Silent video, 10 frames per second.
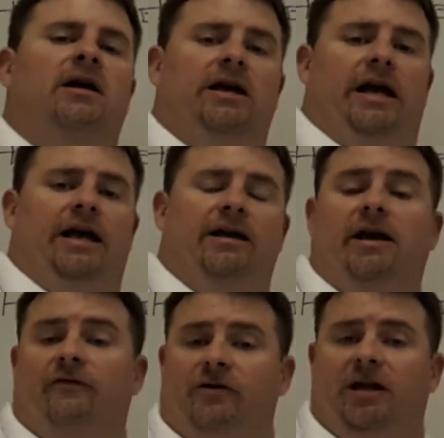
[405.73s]
And
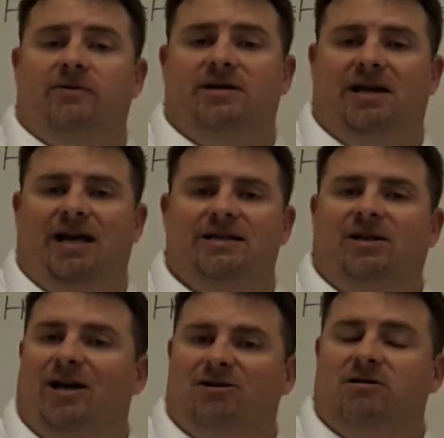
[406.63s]
if that was the case,
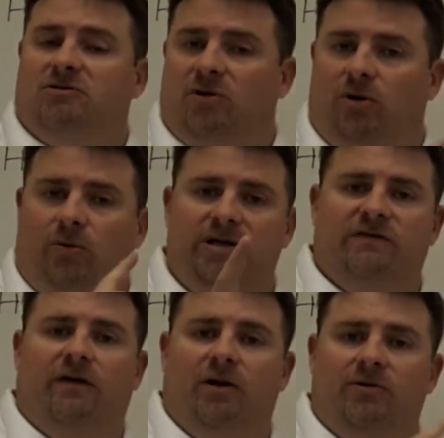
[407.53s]
electrons would always
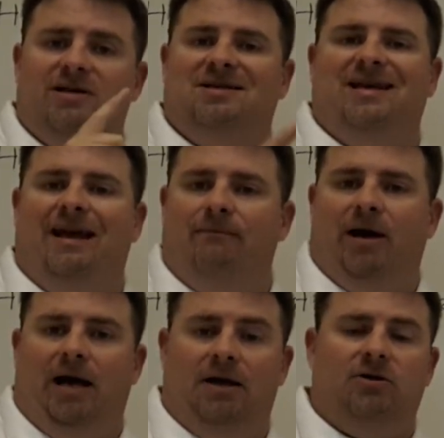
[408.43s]
follow the same
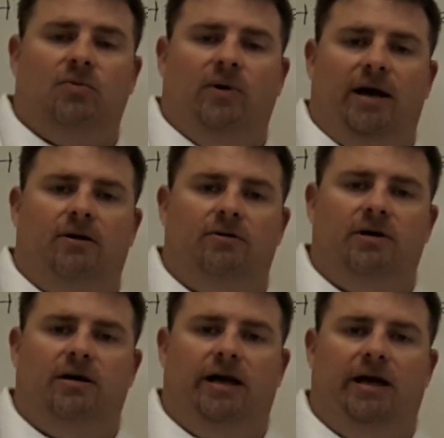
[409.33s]
path
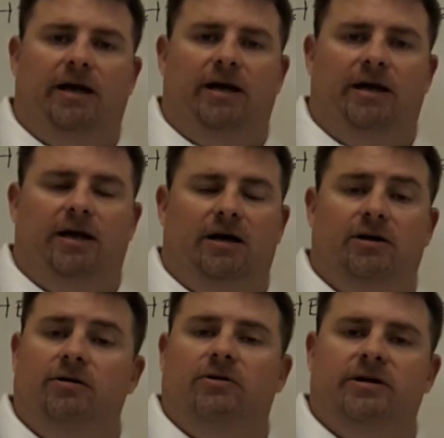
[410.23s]
around a
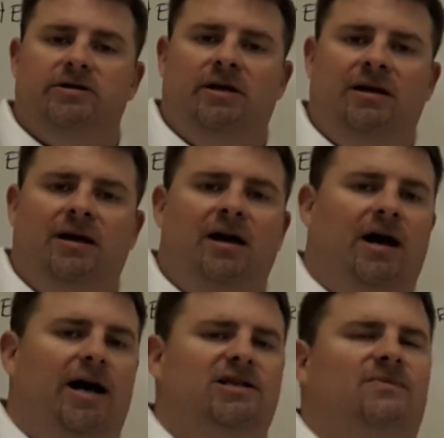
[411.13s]
nucleus.
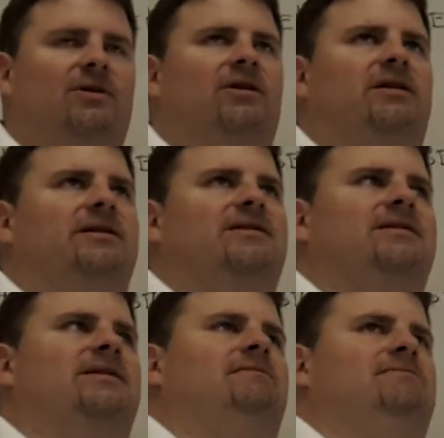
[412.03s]
Heisenberg looked at this
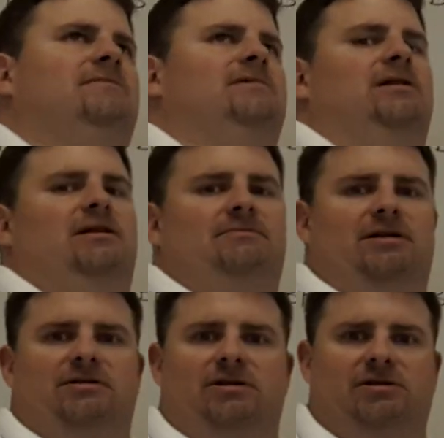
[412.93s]
and said, I'm not
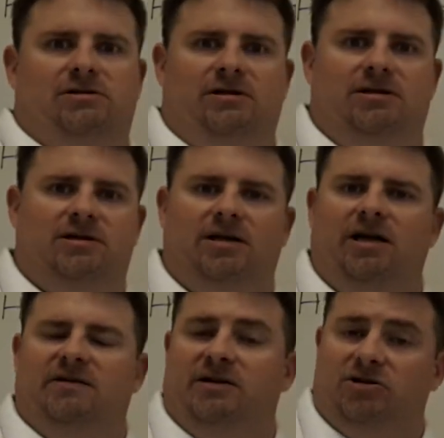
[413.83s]
really sure that's the
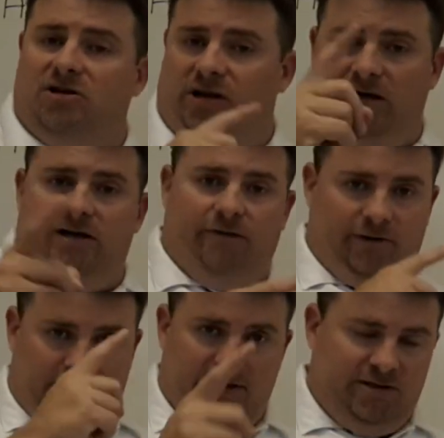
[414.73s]
case because there's a lot of
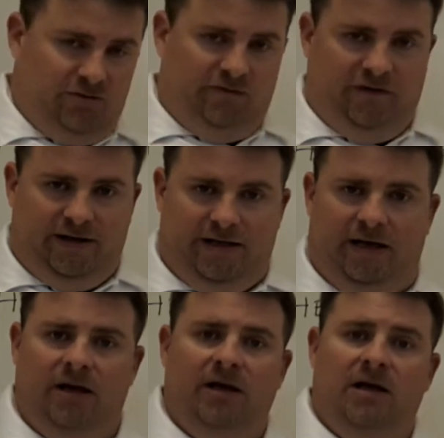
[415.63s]
different things that are
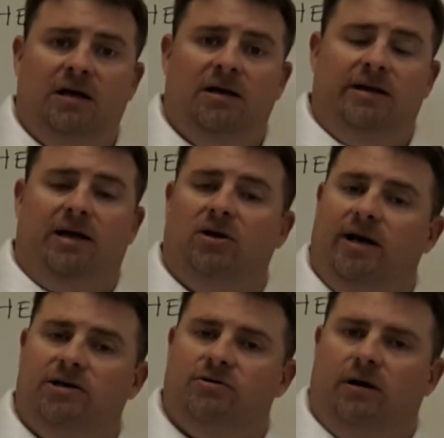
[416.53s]
affecting that
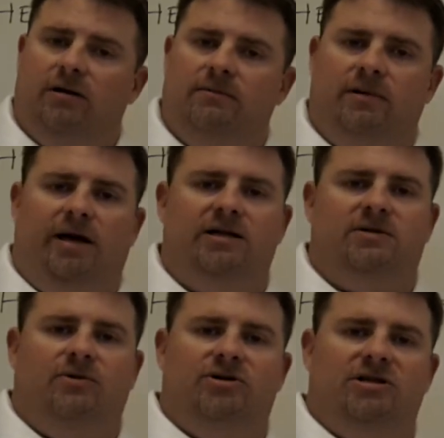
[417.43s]
electron. And
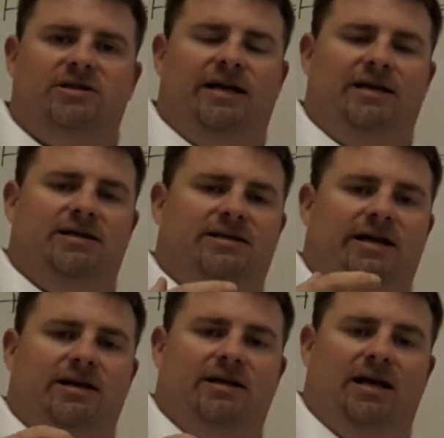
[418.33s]
Heisenberg just
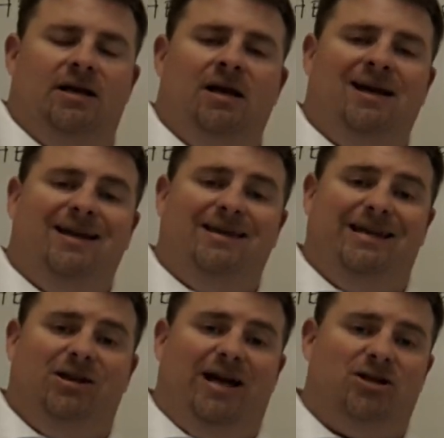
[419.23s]
stated that the
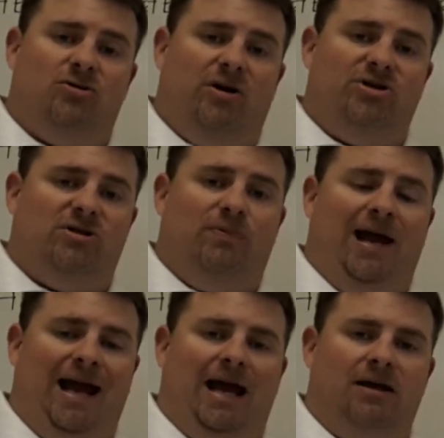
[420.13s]
electron's
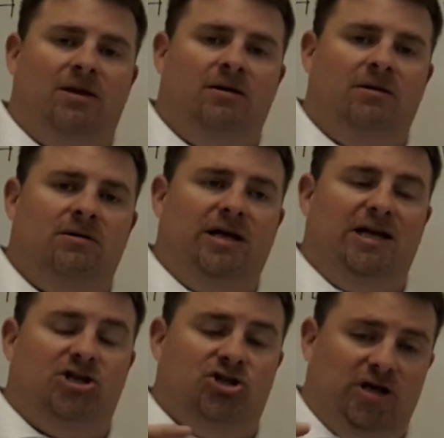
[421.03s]
path
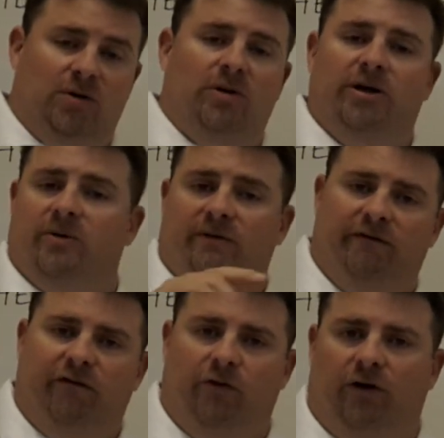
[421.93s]
is generally going
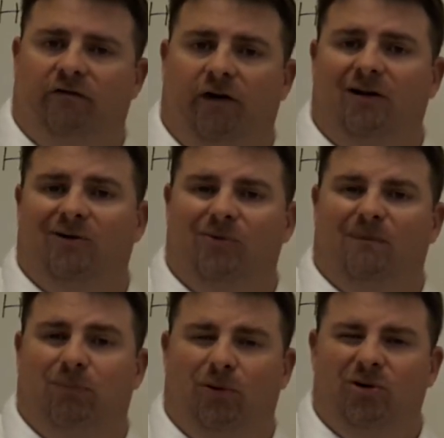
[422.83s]
to follow what
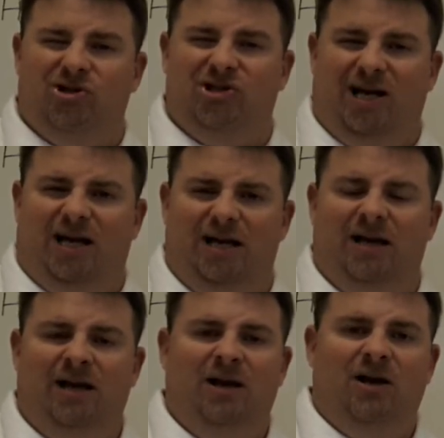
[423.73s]
Bohr
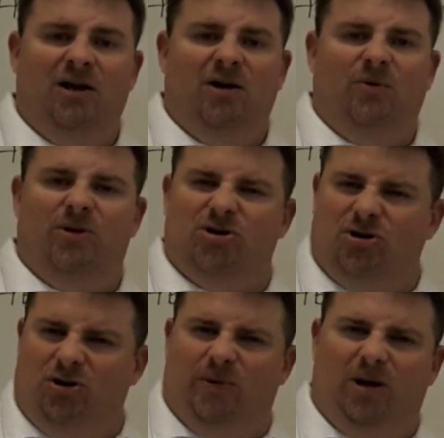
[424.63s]
said with a
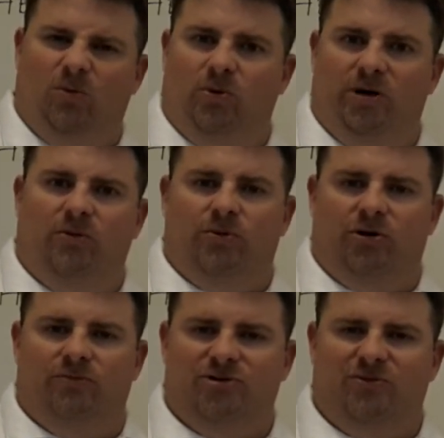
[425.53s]
certain amount of wiggle
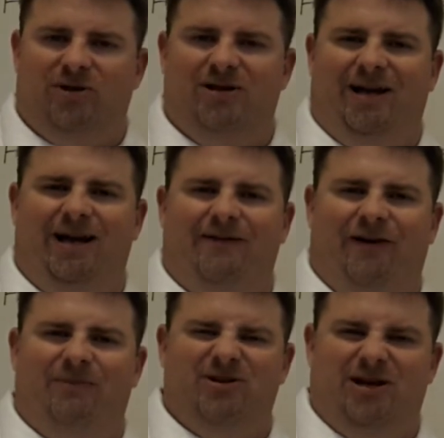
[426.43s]
room. So with a
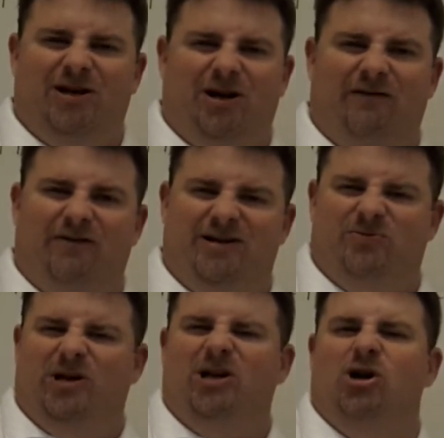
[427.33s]
95% confidence,
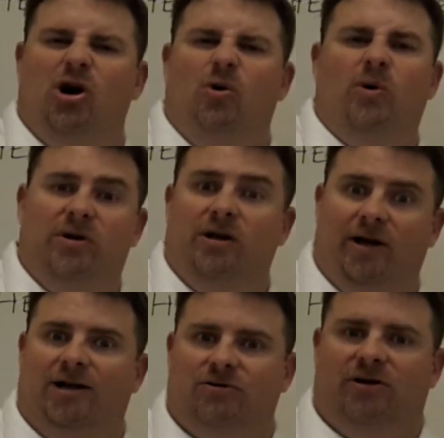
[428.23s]
we know where the
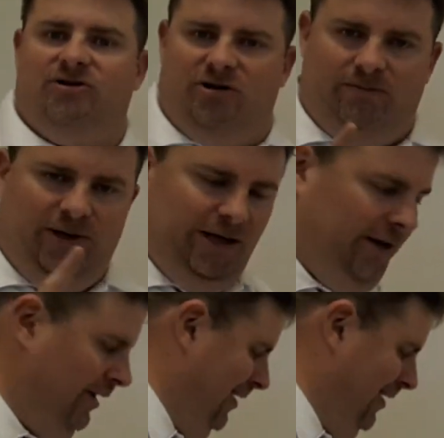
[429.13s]
electron's going to be.